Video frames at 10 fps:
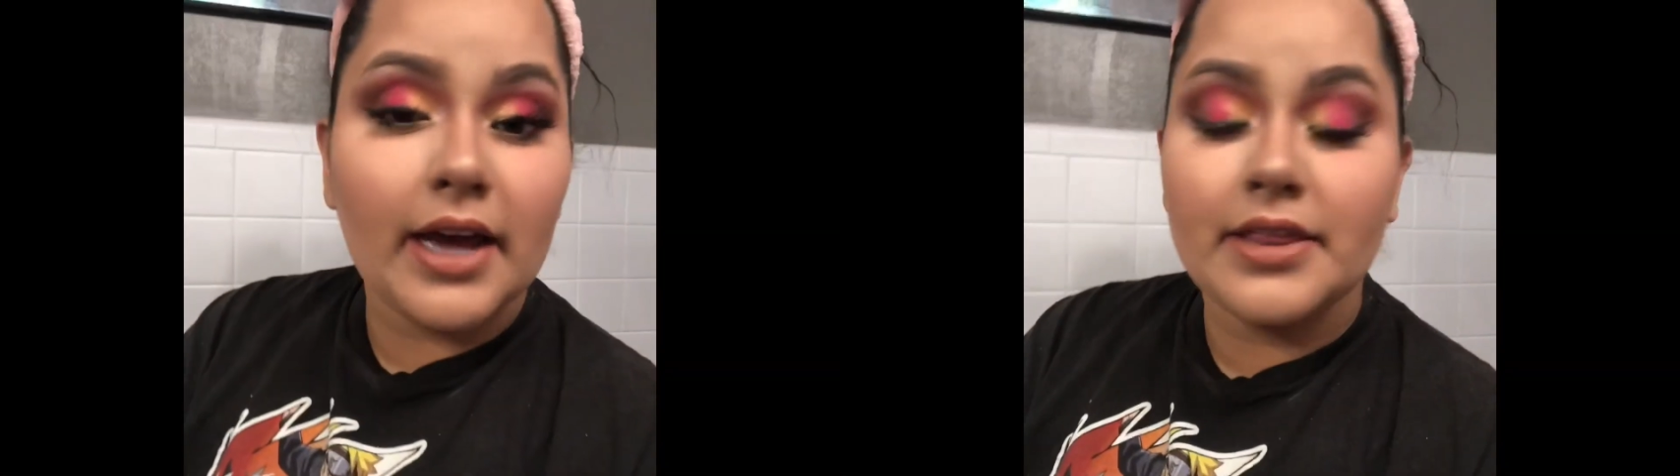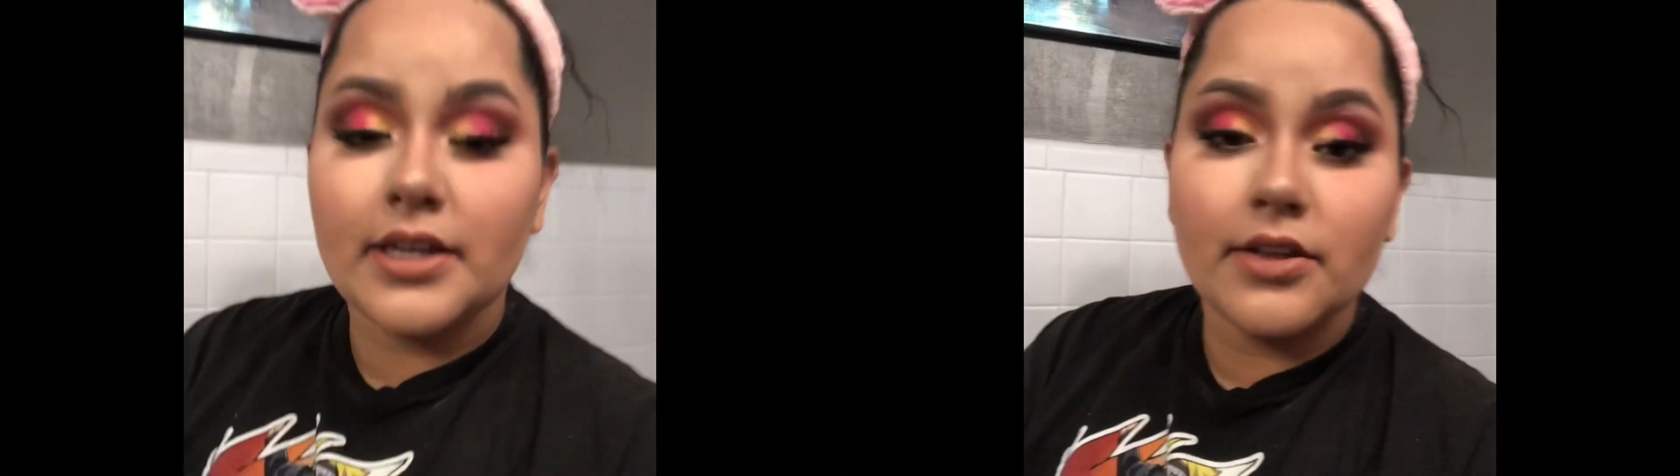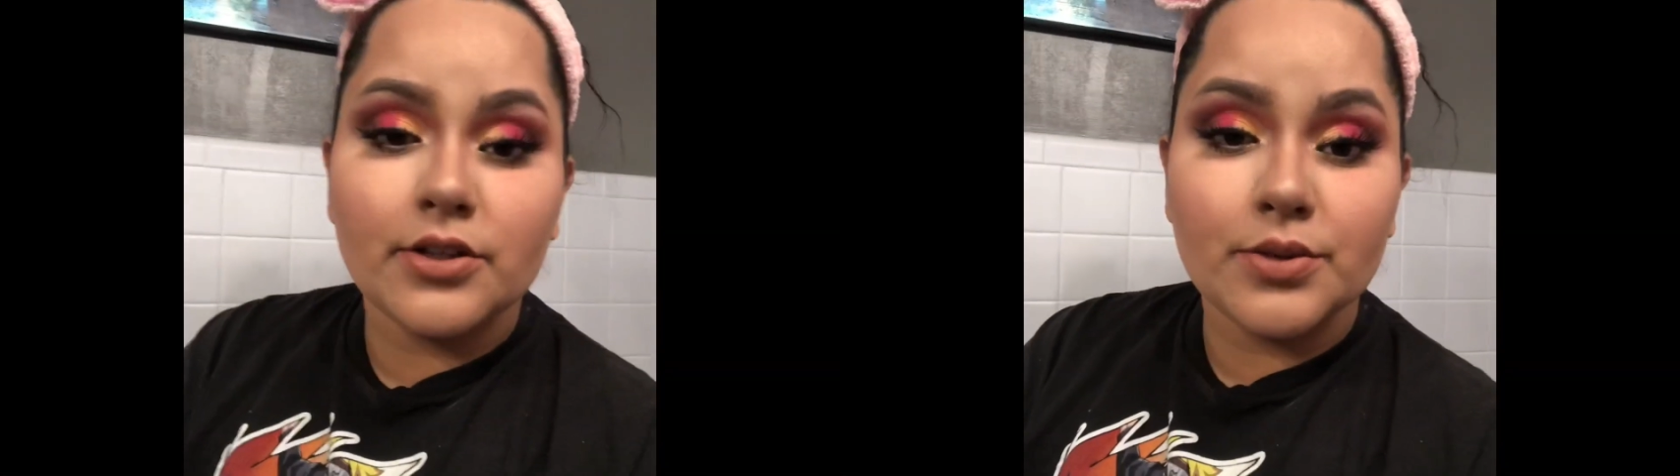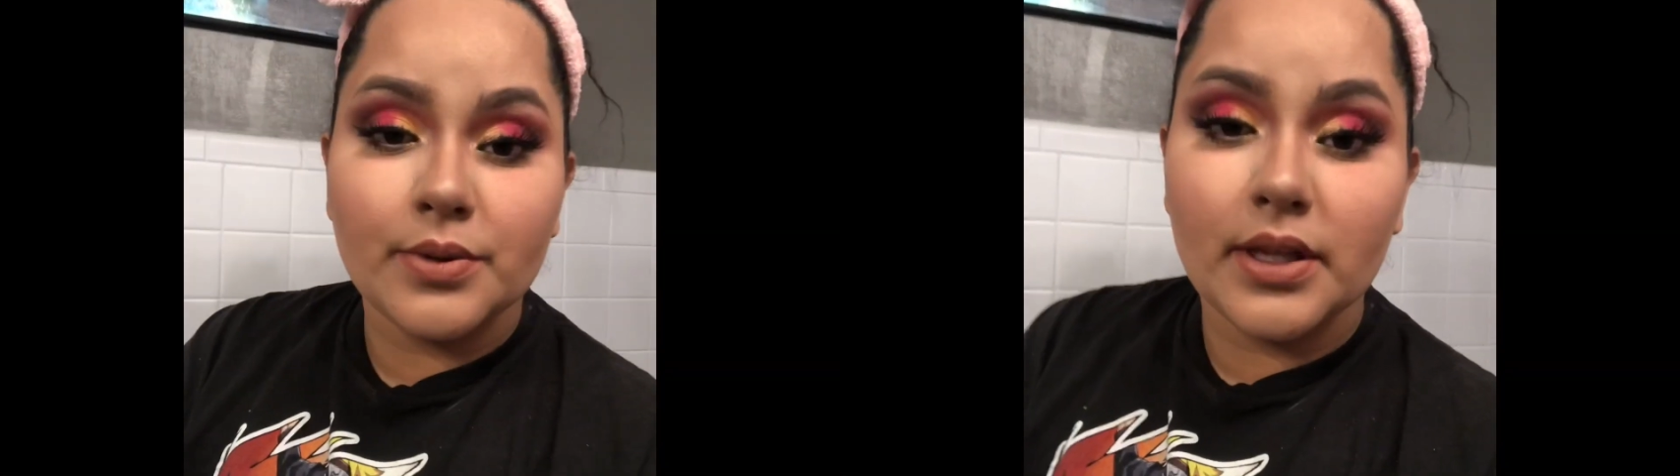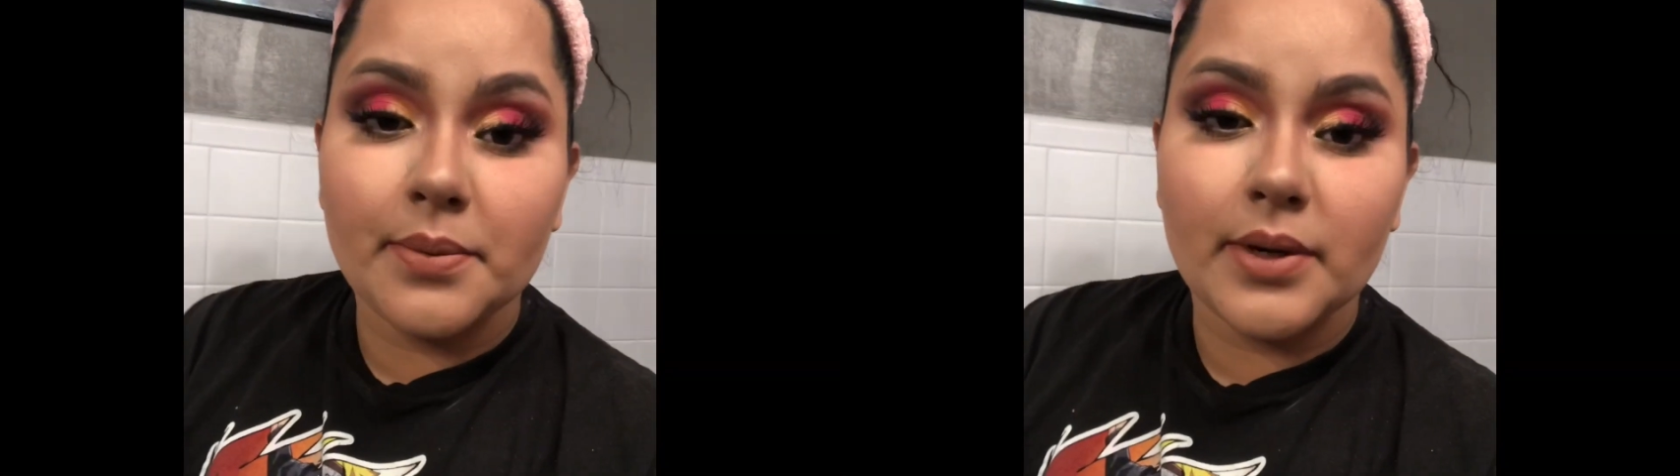I think it looks
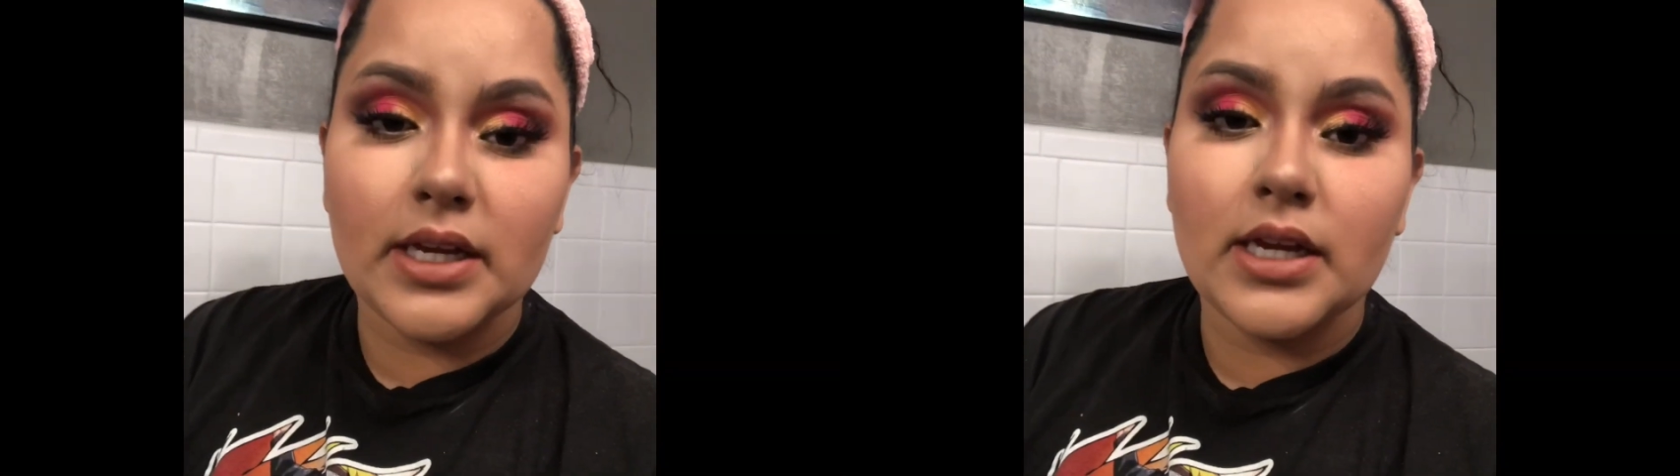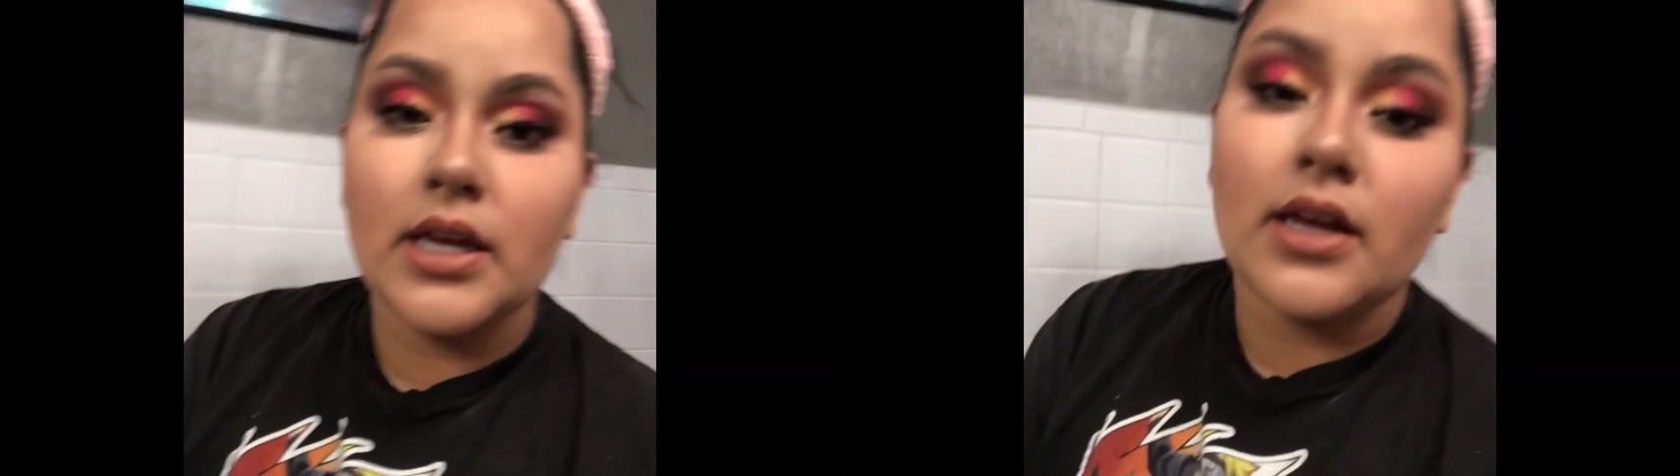really pretty.